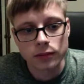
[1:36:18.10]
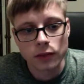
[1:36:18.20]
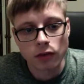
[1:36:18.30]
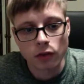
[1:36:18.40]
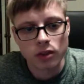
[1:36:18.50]

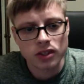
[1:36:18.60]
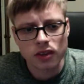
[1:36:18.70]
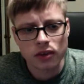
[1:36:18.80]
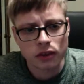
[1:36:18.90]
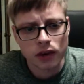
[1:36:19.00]
Of course,
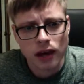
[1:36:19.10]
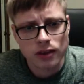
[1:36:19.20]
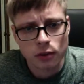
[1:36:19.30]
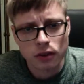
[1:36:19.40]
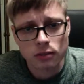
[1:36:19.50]
the third
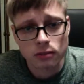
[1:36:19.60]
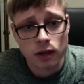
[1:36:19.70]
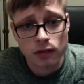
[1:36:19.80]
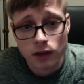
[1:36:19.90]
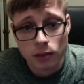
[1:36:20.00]
act's always been
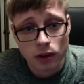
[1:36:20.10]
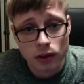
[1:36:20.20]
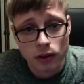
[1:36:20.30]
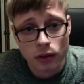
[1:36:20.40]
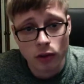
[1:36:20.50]
my favorite
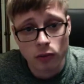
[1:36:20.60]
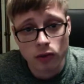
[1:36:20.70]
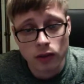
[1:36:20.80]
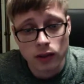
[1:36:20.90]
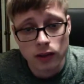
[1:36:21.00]
part of the whole
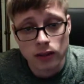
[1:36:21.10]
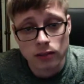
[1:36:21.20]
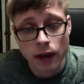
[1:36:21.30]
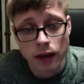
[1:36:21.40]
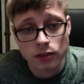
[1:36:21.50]
movie. I think
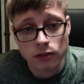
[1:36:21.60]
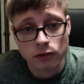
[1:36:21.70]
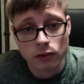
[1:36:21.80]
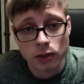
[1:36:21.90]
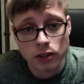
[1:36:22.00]
it's
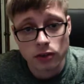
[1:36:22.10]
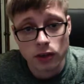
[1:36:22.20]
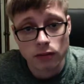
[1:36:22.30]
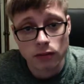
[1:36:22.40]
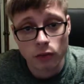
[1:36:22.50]
masterful. Wes
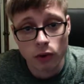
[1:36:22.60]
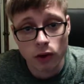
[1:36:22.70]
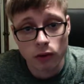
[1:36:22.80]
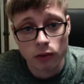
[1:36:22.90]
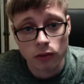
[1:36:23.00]
Craven
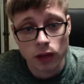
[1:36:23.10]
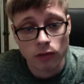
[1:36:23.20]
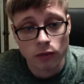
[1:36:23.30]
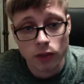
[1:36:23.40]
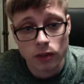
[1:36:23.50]
work with
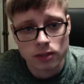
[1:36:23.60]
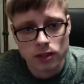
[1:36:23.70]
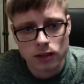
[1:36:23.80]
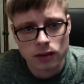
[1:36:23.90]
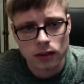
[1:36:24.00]
Kevin
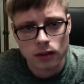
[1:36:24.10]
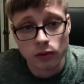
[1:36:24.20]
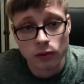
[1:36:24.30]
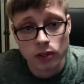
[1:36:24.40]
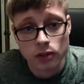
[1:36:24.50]
Williamson,
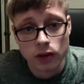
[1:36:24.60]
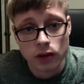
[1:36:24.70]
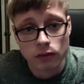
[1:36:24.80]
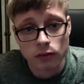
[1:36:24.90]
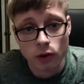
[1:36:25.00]
Wes
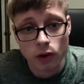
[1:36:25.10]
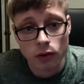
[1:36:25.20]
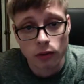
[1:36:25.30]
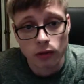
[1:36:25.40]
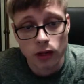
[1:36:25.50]
Craven
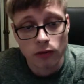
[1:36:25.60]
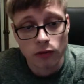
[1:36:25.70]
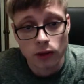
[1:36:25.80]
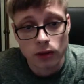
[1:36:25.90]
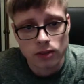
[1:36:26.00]
work with Kevin
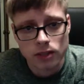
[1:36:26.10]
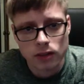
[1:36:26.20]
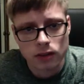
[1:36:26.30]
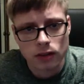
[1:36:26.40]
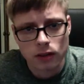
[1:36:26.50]
Williamson,